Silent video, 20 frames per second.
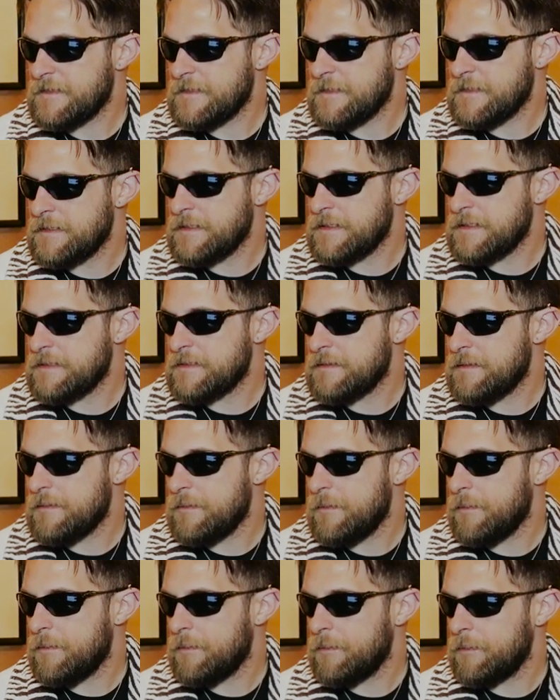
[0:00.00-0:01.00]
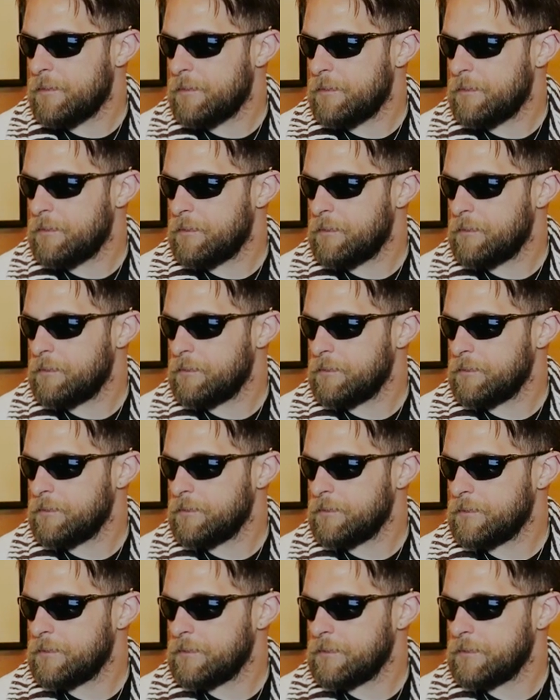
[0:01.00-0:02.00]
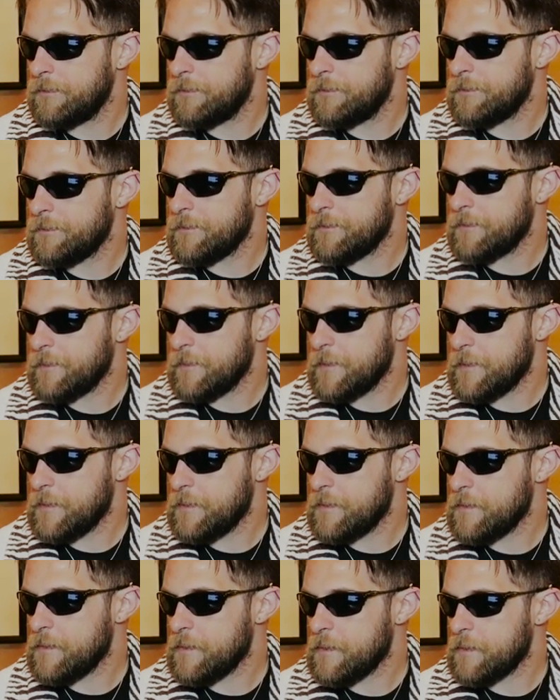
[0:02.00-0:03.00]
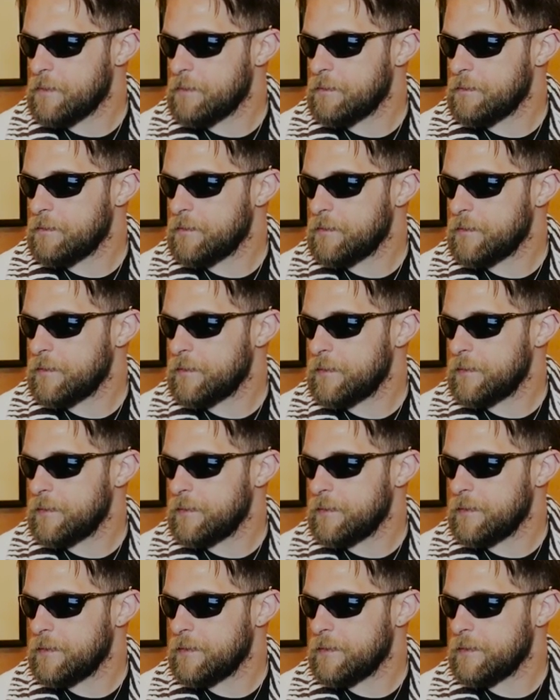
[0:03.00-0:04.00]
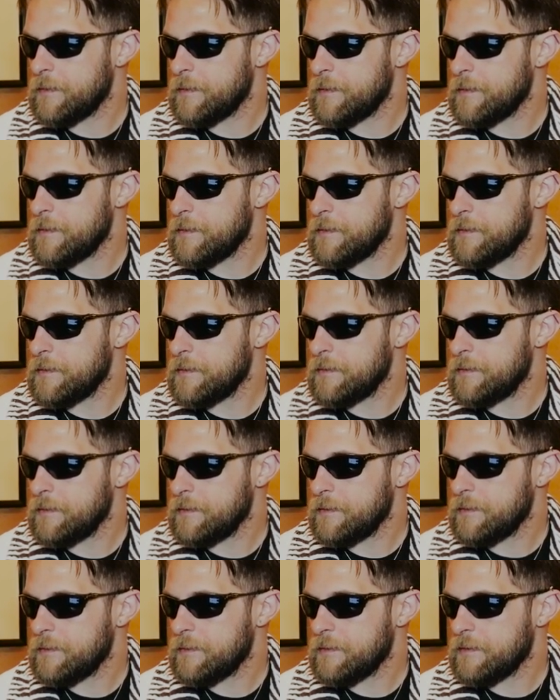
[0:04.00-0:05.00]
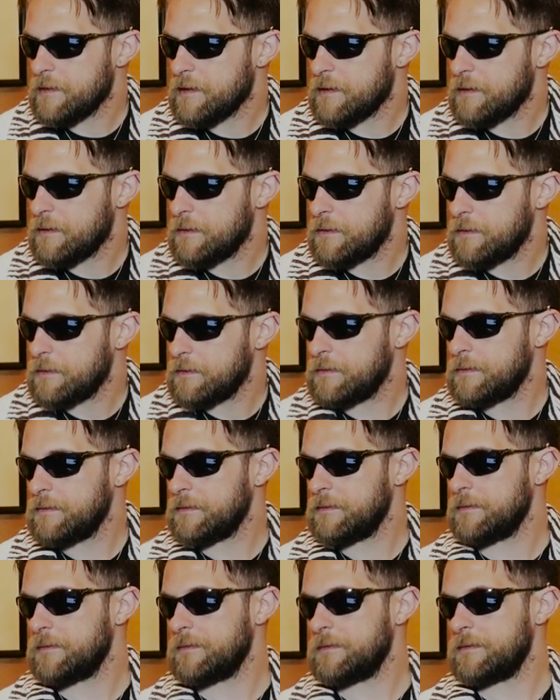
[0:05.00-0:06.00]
The person shown says nothing.